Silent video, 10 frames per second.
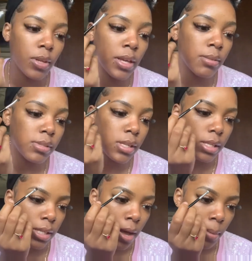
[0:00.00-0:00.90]
it comes to the
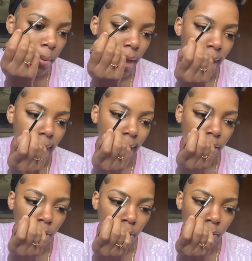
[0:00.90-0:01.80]
top, I
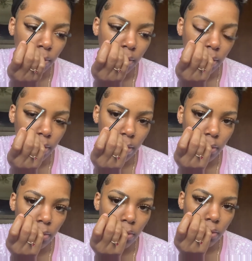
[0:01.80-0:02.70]
don't
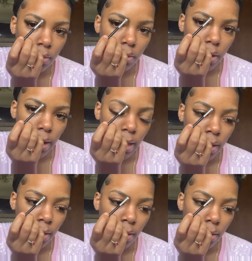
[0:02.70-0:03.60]
start
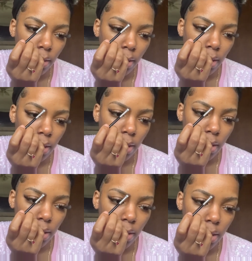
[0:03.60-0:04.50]
here.
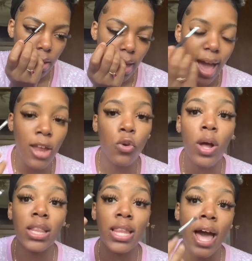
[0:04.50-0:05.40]
I know
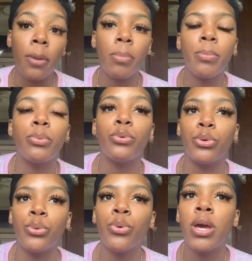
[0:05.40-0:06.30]
a lot of people
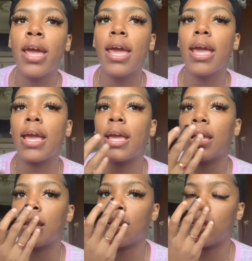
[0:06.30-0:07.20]
do,
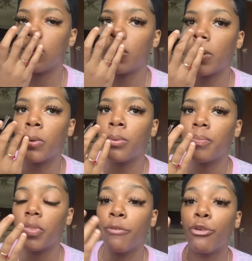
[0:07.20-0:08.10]
and you know,
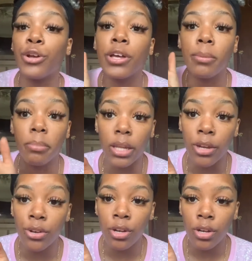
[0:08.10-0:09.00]
if you're a good
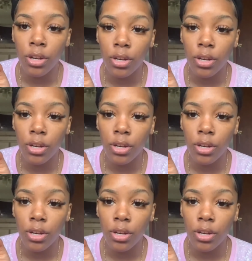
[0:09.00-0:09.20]
blender,